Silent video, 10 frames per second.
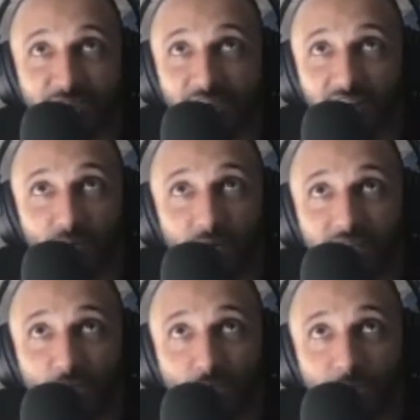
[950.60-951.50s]
very
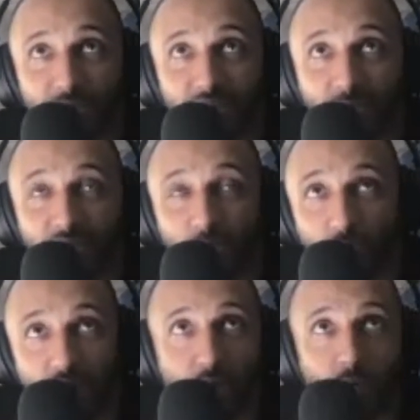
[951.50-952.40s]
well equipped, and there
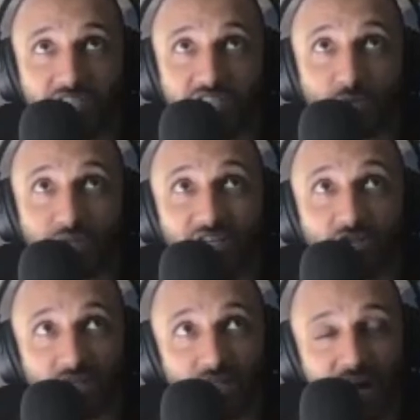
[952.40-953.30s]
were questions whether he
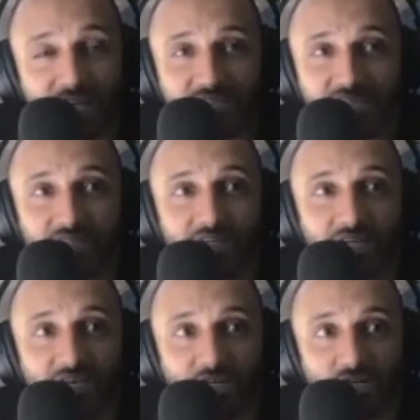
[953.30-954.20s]
could last,
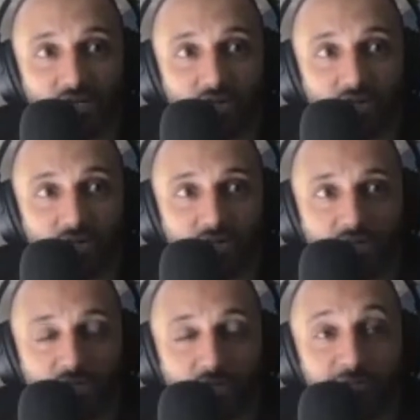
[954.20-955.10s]
you know,
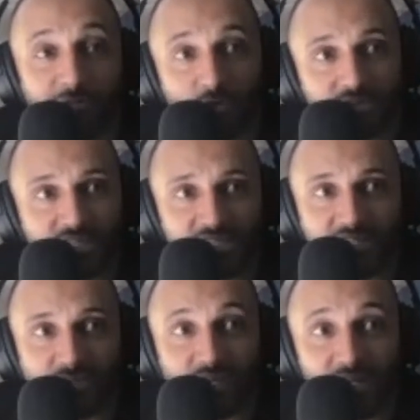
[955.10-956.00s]
the full
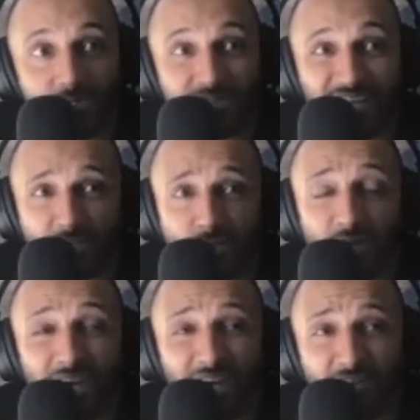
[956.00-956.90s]
distance when it comes down
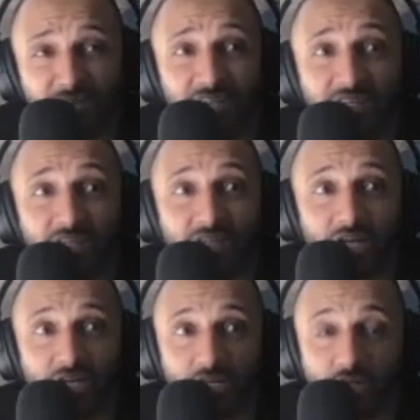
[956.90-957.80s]
to a heavy,
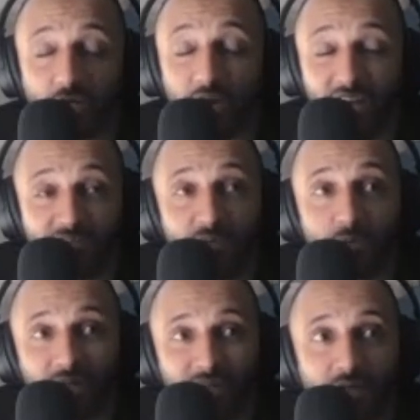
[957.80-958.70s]
you know,
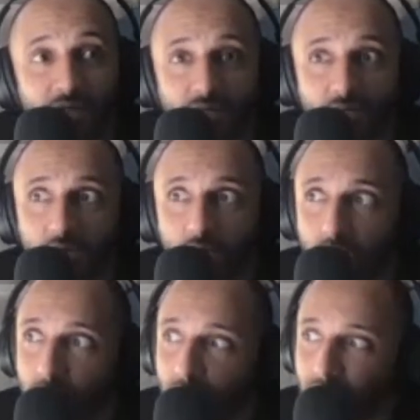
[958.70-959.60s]
heavyweight
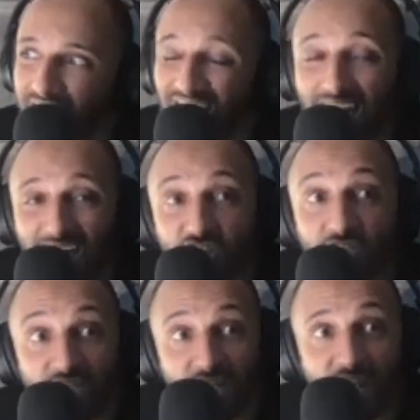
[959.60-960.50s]

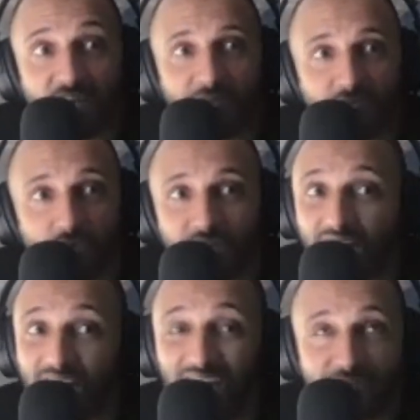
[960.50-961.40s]
clash like Fury.
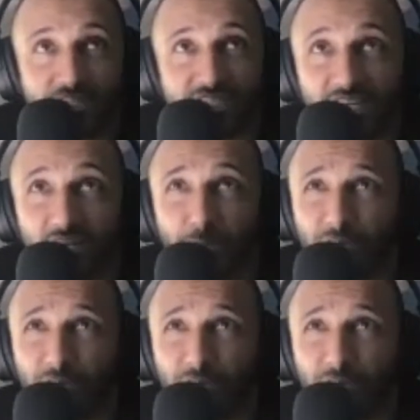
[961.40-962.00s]
Now, I have to say,